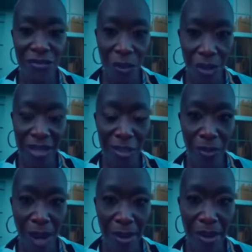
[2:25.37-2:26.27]
voted in these
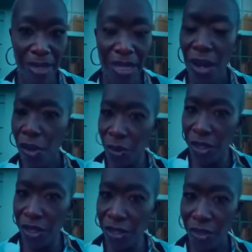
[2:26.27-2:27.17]
primaries, so what are
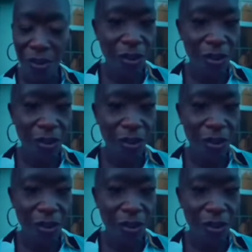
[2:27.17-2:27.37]
you going to do?